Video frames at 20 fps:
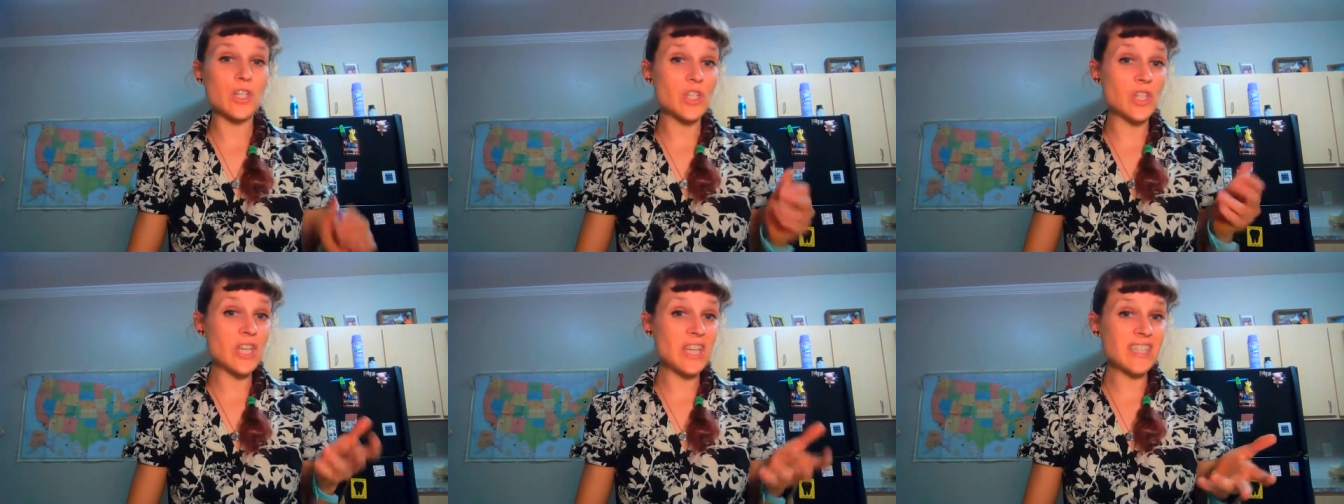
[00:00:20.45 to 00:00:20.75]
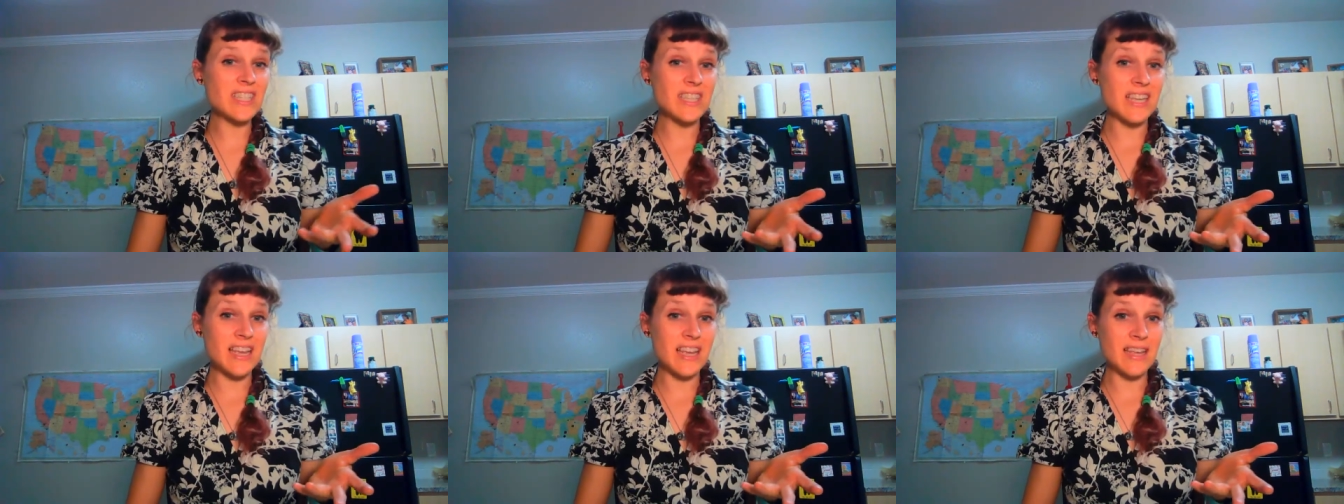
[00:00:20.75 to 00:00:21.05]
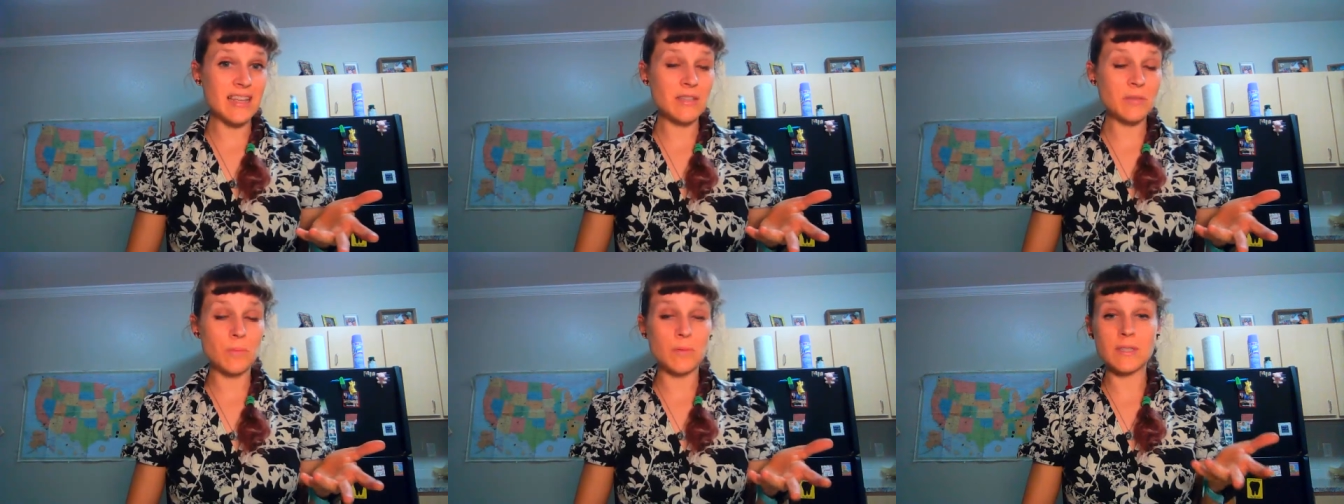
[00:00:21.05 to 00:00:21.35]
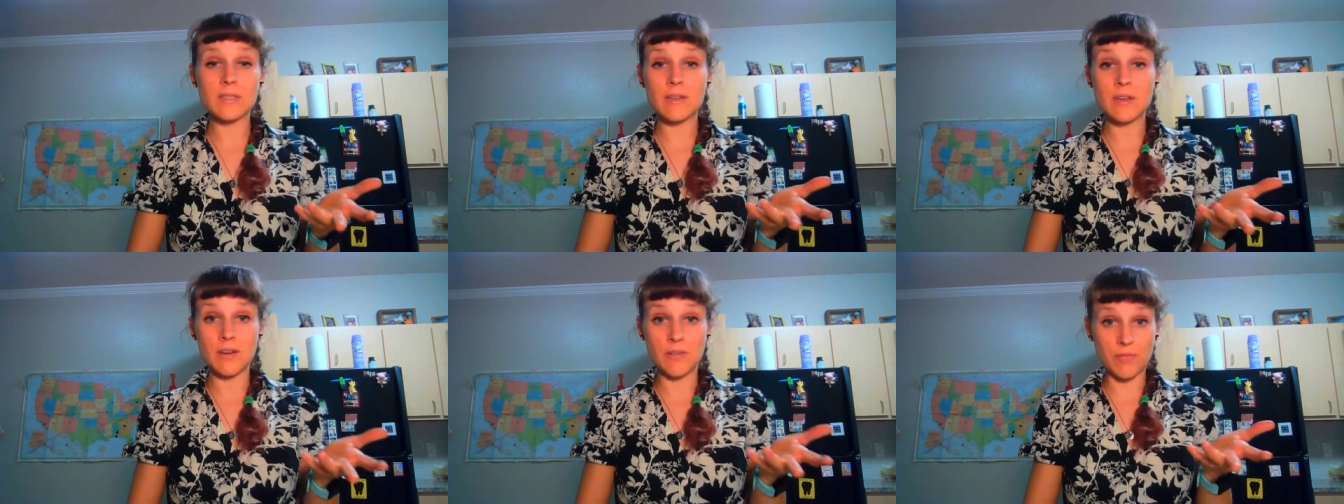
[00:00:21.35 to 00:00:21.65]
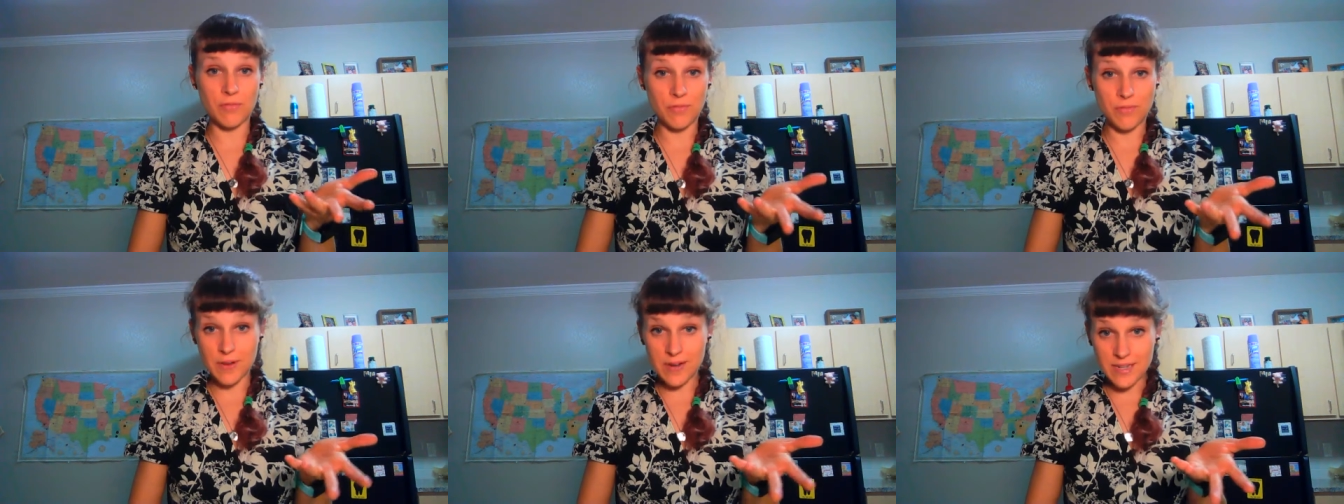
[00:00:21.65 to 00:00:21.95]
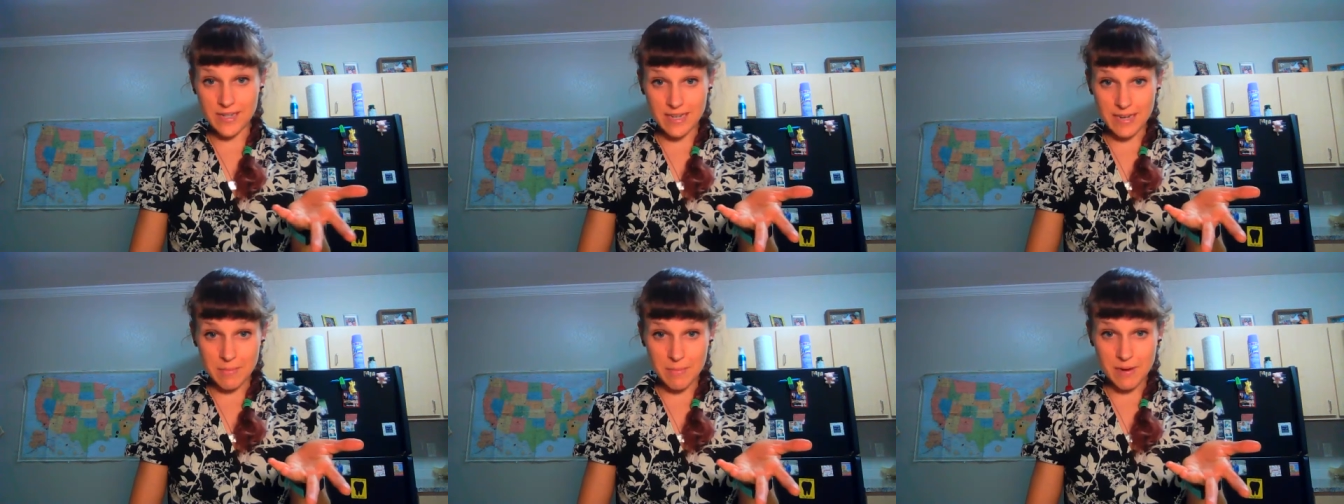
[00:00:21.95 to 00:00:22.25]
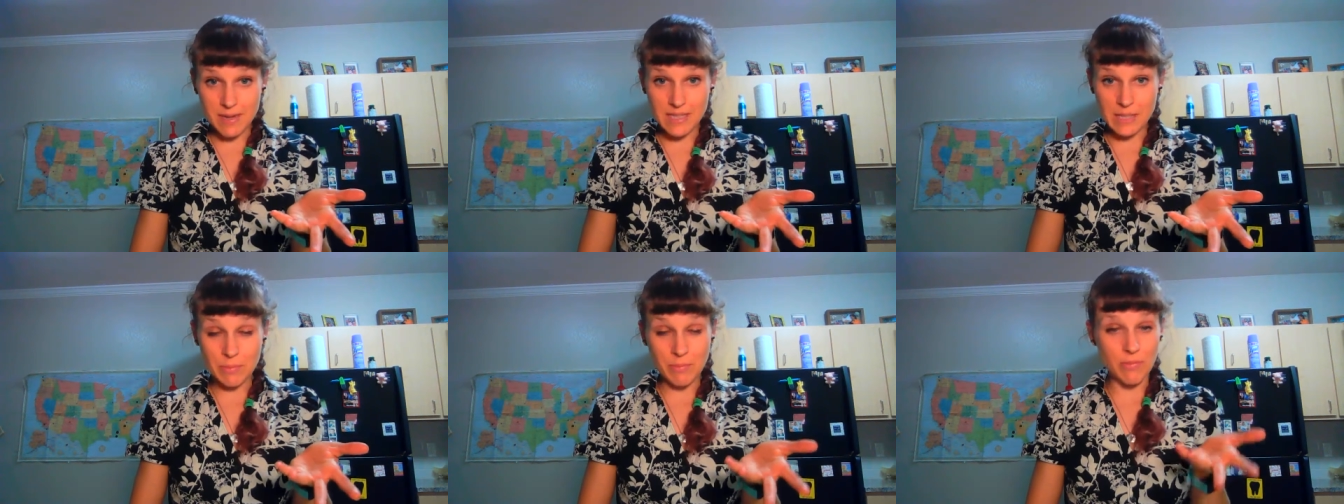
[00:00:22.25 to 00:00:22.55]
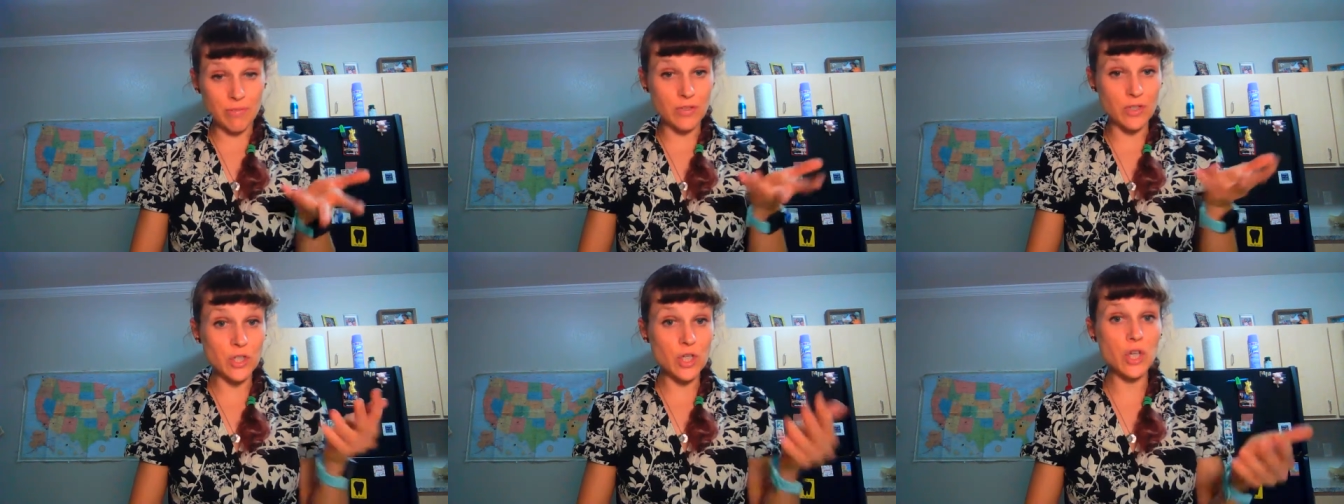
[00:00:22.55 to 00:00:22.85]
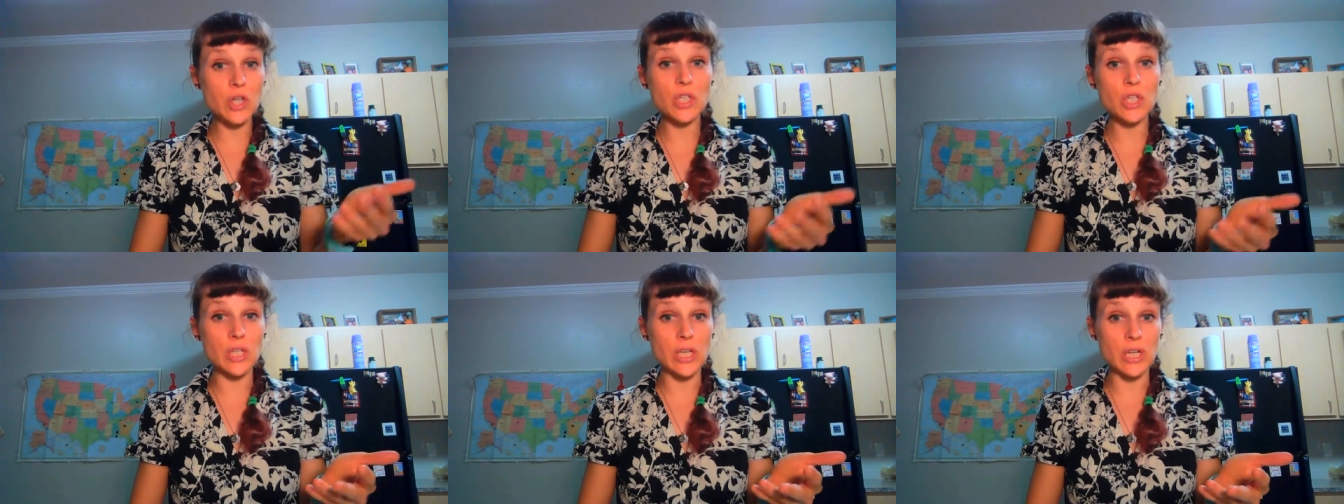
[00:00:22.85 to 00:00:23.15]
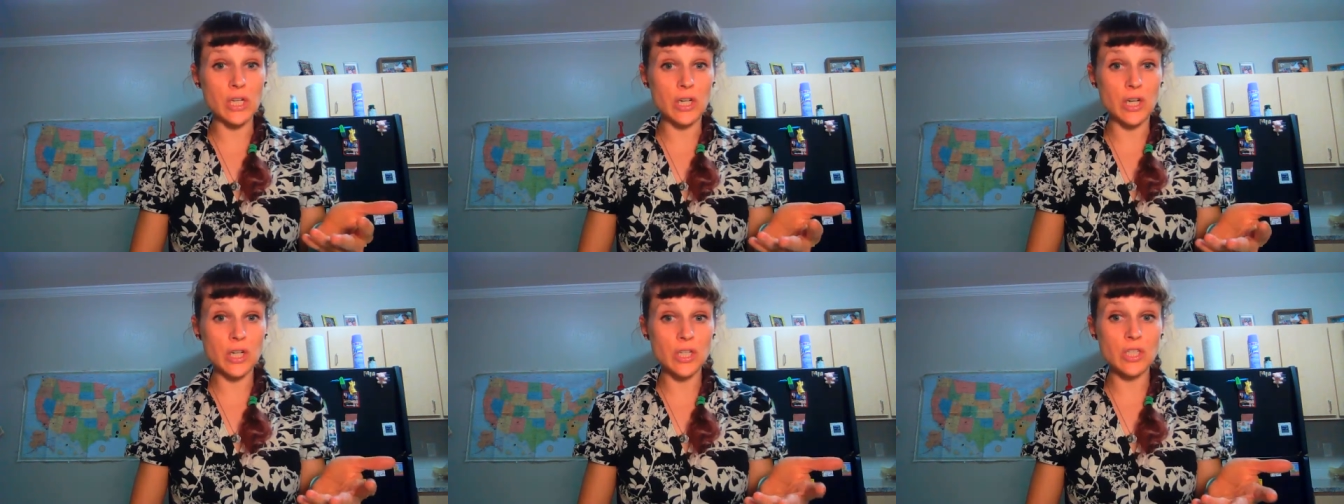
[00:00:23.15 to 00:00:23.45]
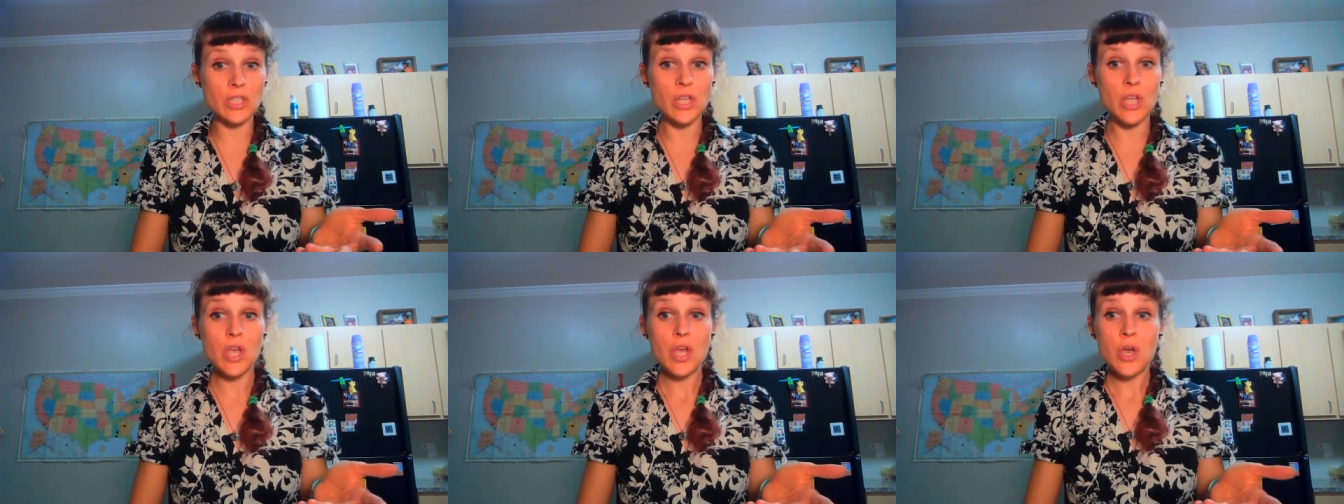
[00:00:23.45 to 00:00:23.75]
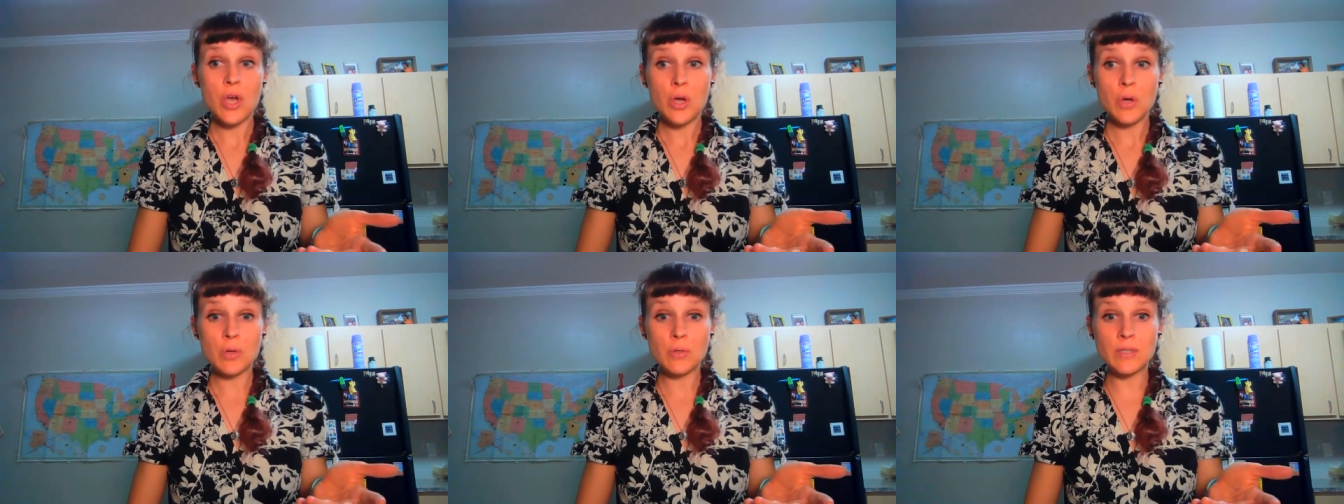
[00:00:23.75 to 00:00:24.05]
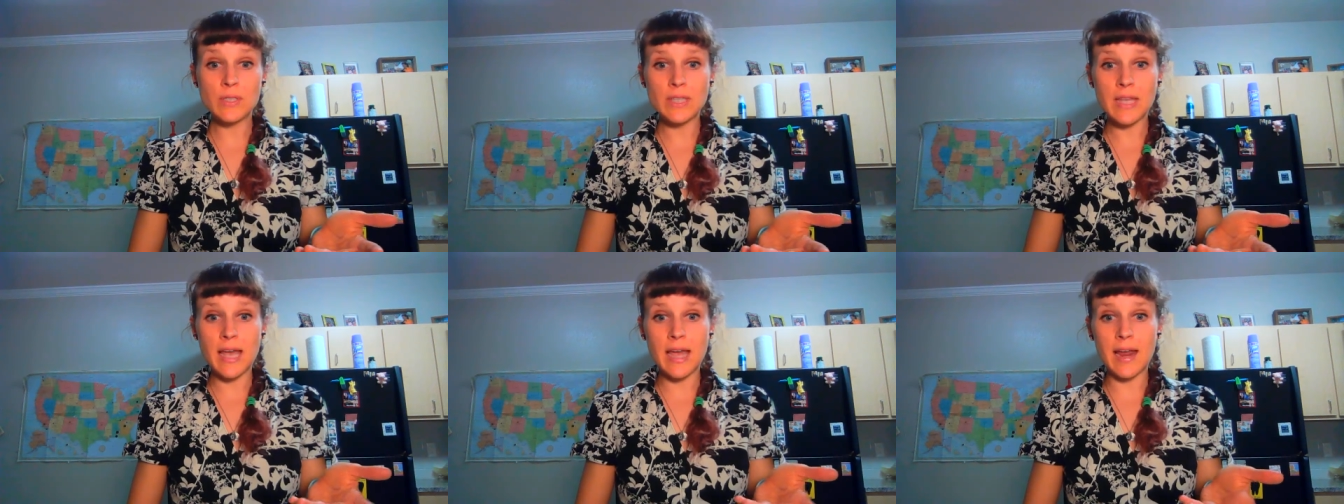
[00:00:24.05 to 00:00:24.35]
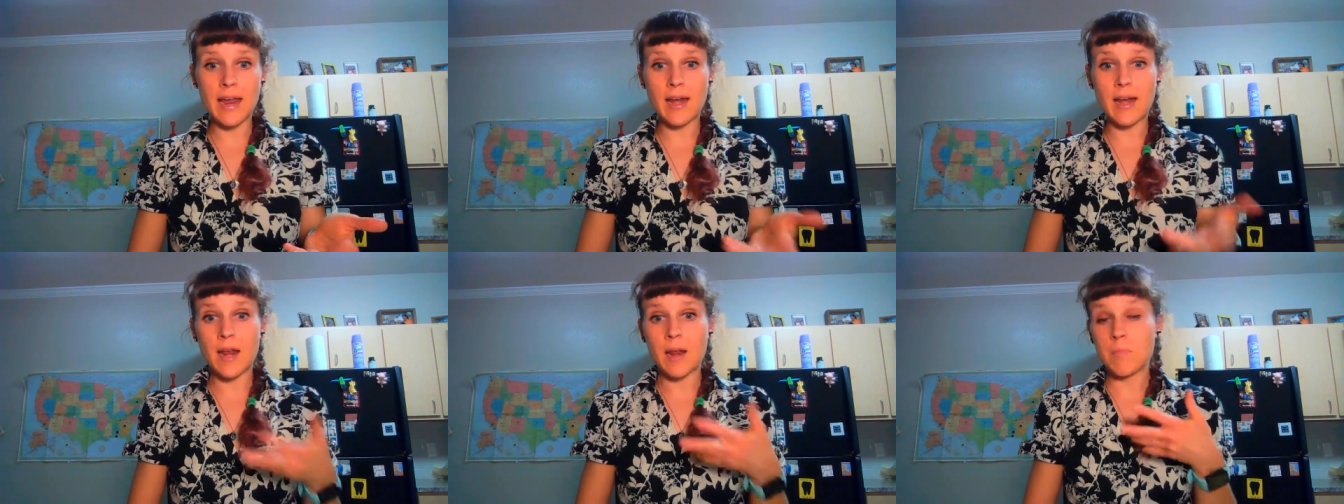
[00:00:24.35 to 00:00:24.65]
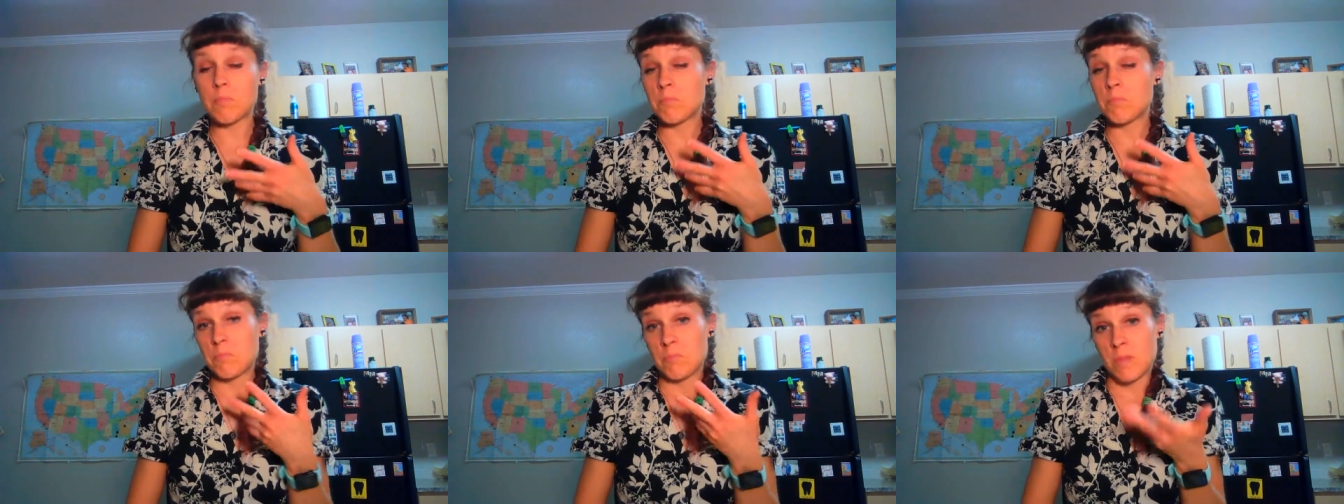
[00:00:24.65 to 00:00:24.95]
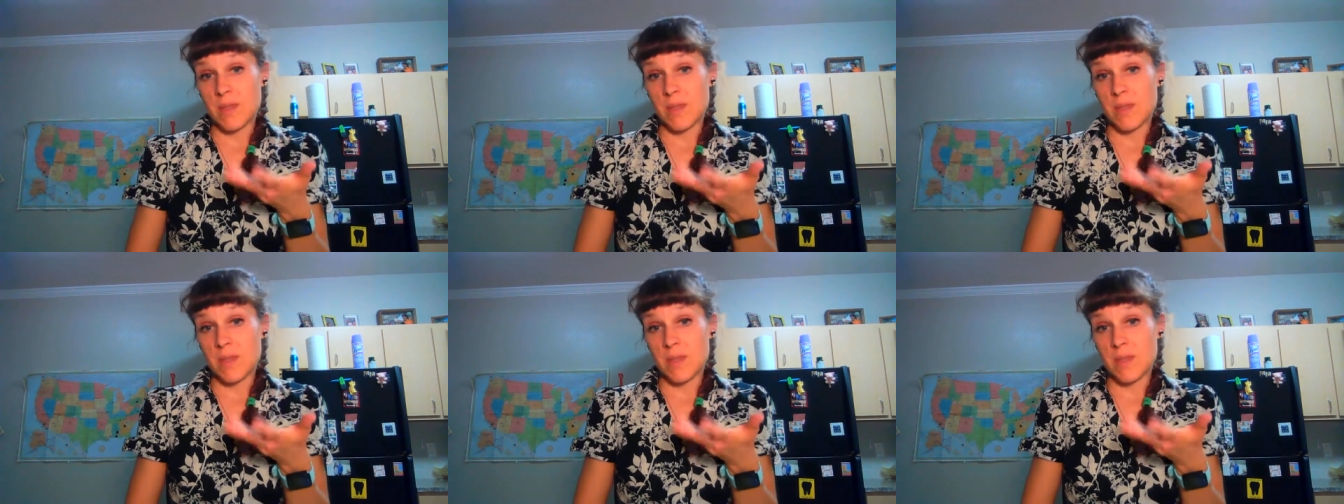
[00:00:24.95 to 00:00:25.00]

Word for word: Jesus was confronted by some of the church leaders who said,